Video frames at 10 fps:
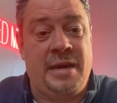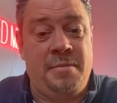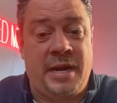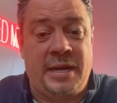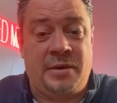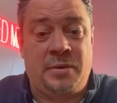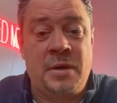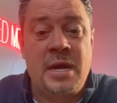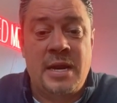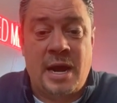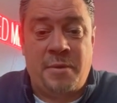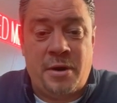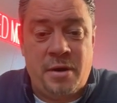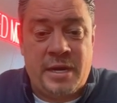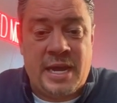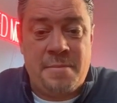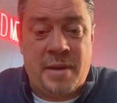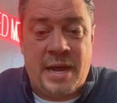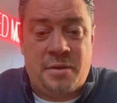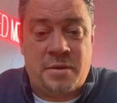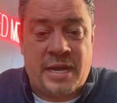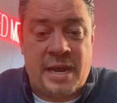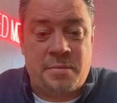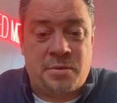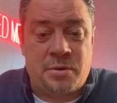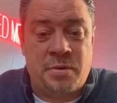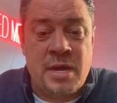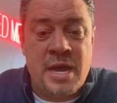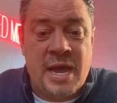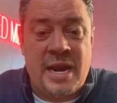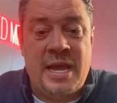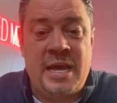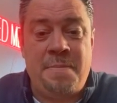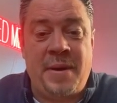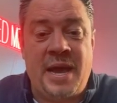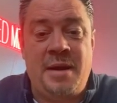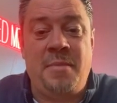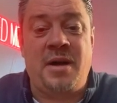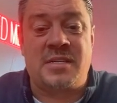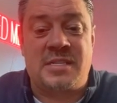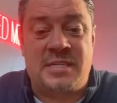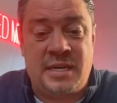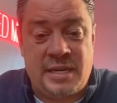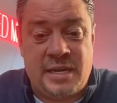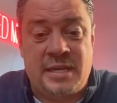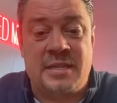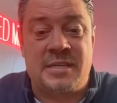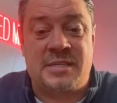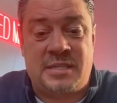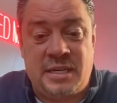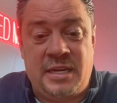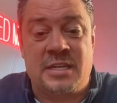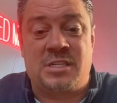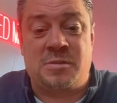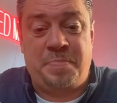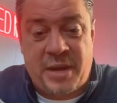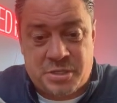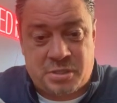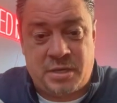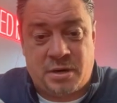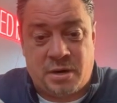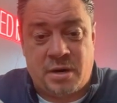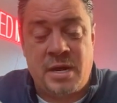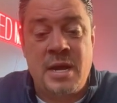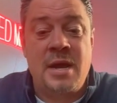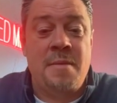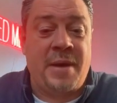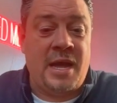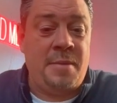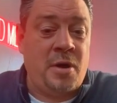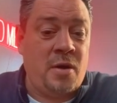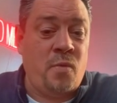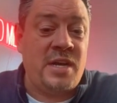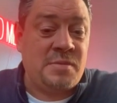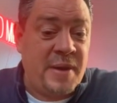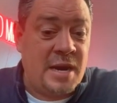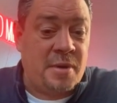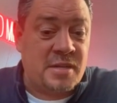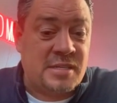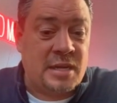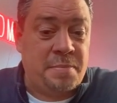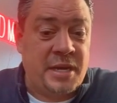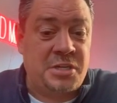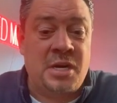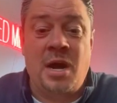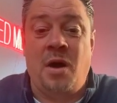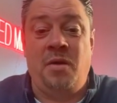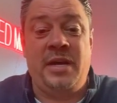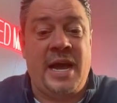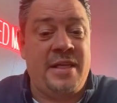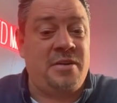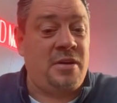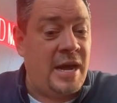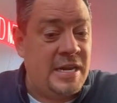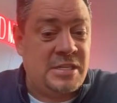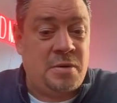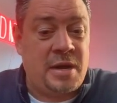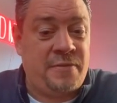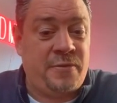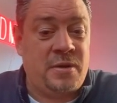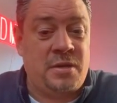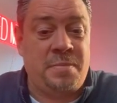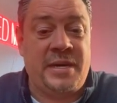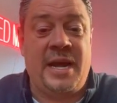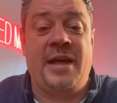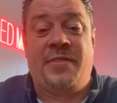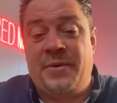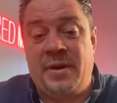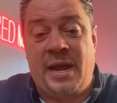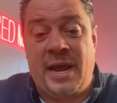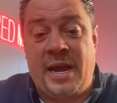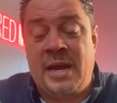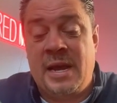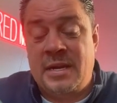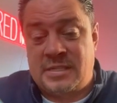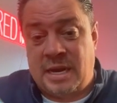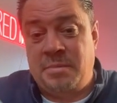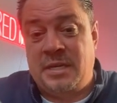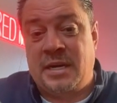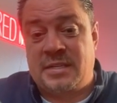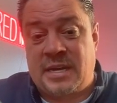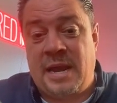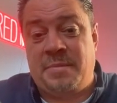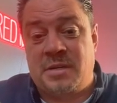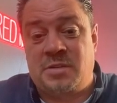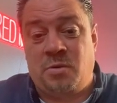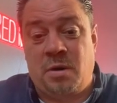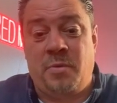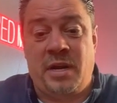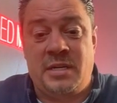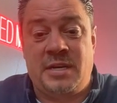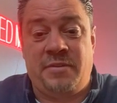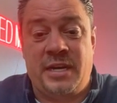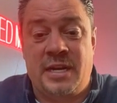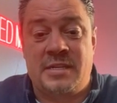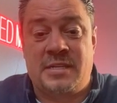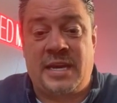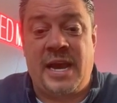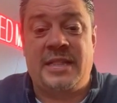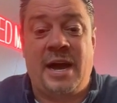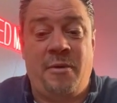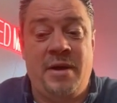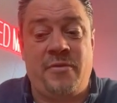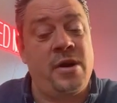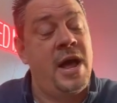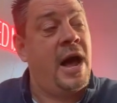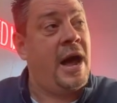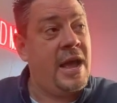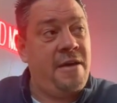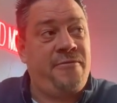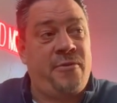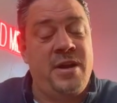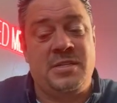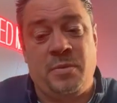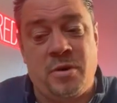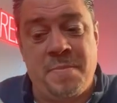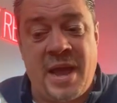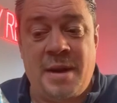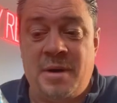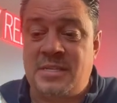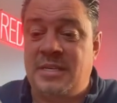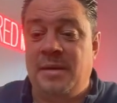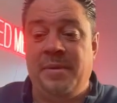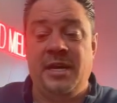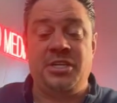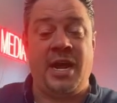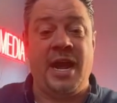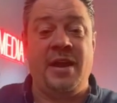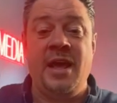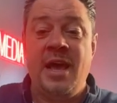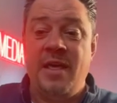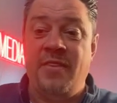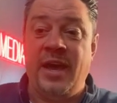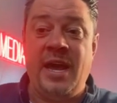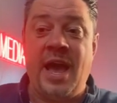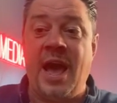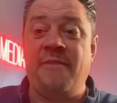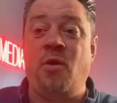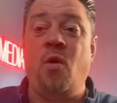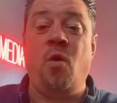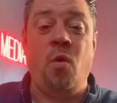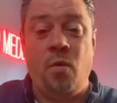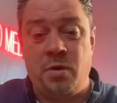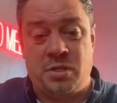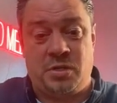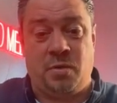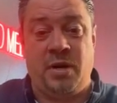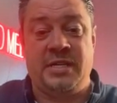Michael. Now, when Hurricane Michael came through, it hit Panama City, the city especially hard. West Panama City Beach only had their lights go out for a little bit, and 30A seemed to escape the storm relatively unscathed. However, I have friends that were in Panama City Beach, and they have horror stories